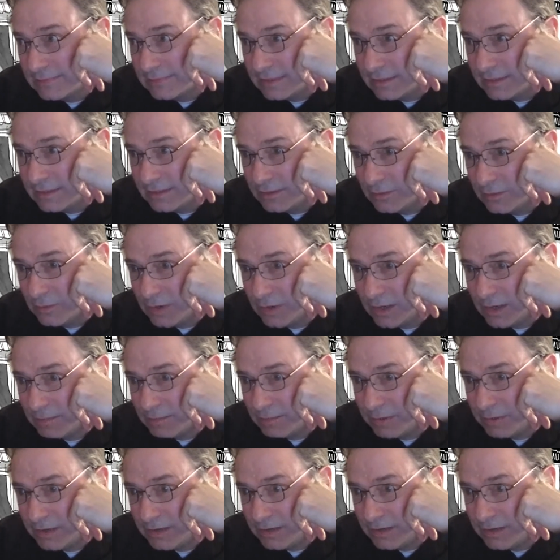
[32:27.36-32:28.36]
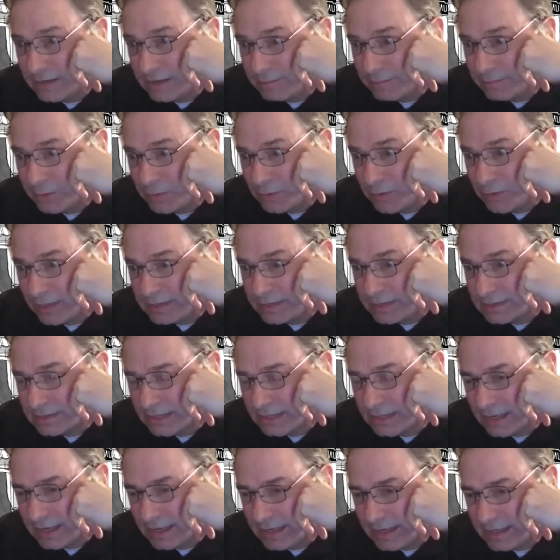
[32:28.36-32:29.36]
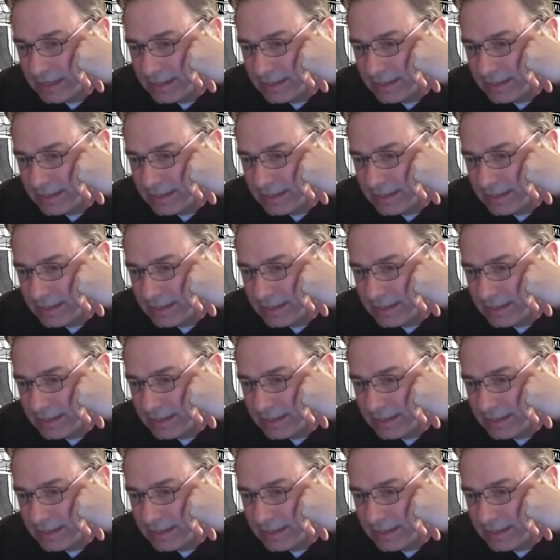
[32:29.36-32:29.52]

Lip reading: one up on the Upper West Side,